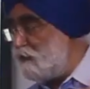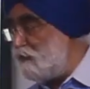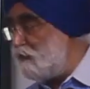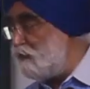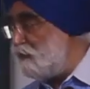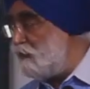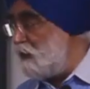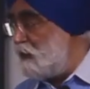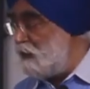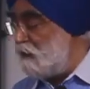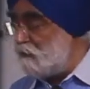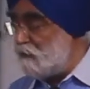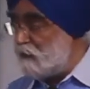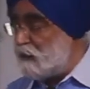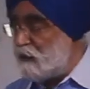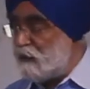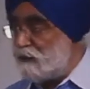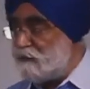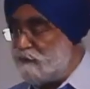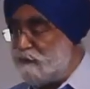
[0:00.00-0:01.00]
you for the
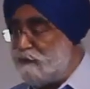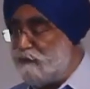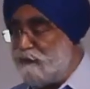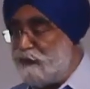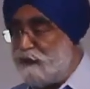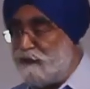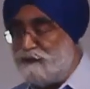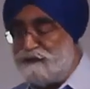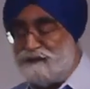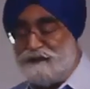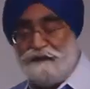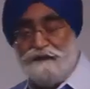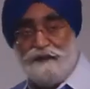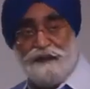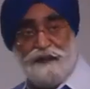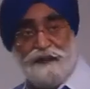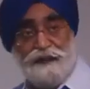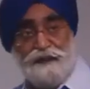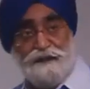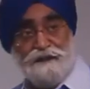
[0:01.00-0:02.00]
last 50 or
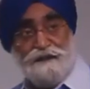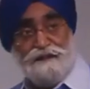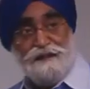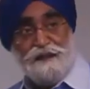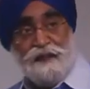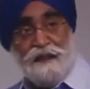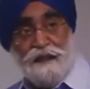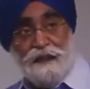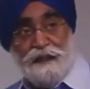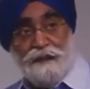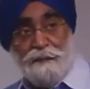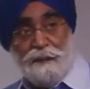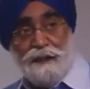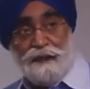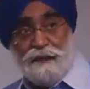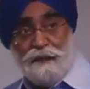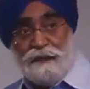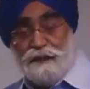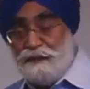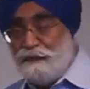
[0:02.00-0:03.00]
70 years.
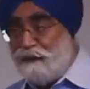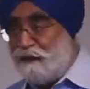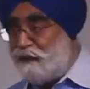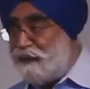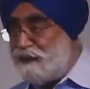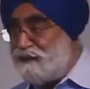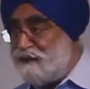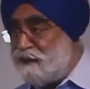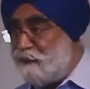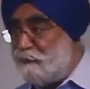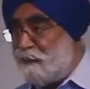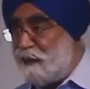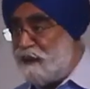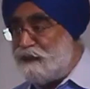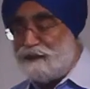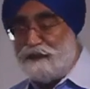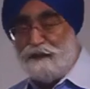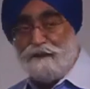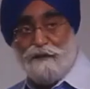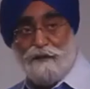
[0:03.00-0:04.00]
But in the recent
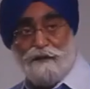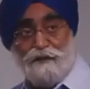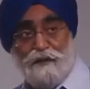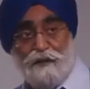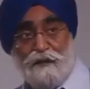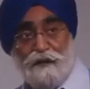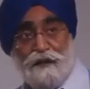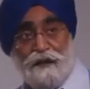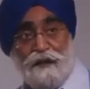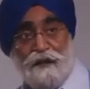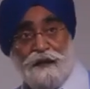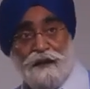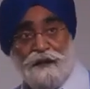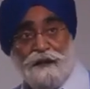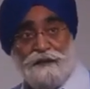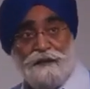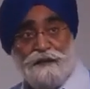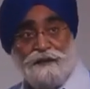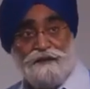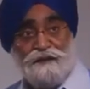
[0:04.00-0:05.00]
past, if you look,
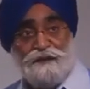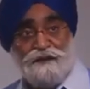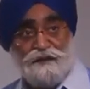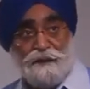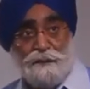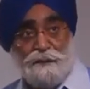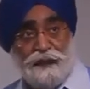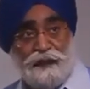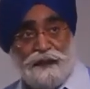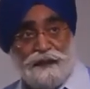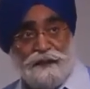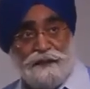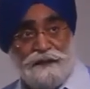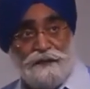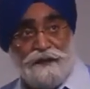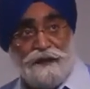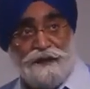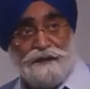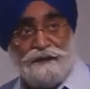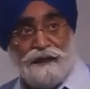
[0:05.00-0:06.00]
This is the BRIC
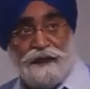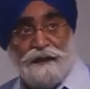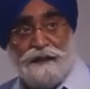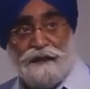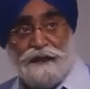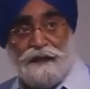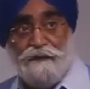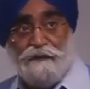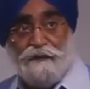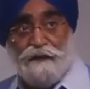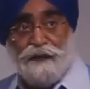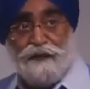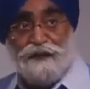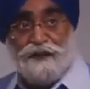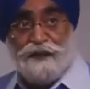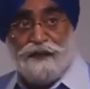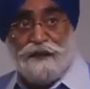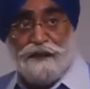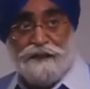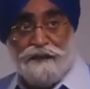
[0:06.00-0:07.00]
countries, and the
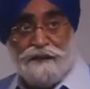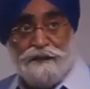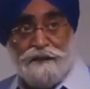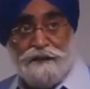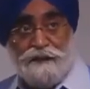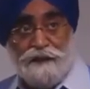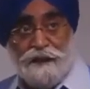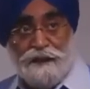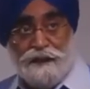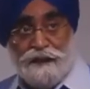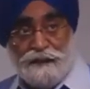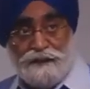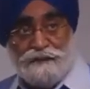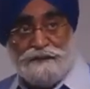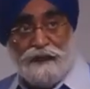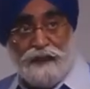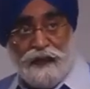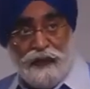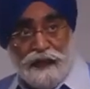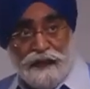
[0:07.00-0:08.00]
inflation here is
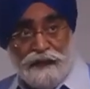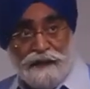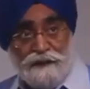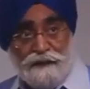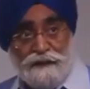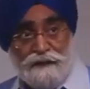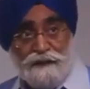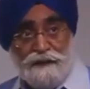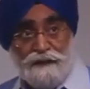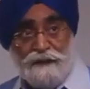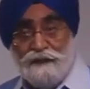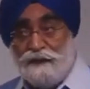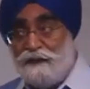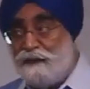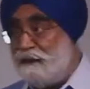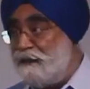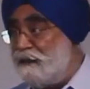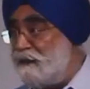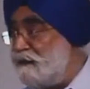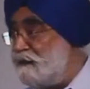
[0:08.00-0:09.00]
higher.
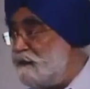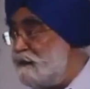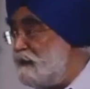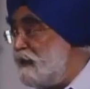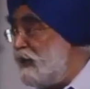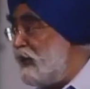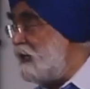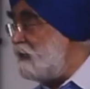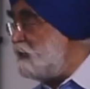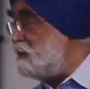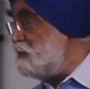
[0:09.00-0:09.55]
That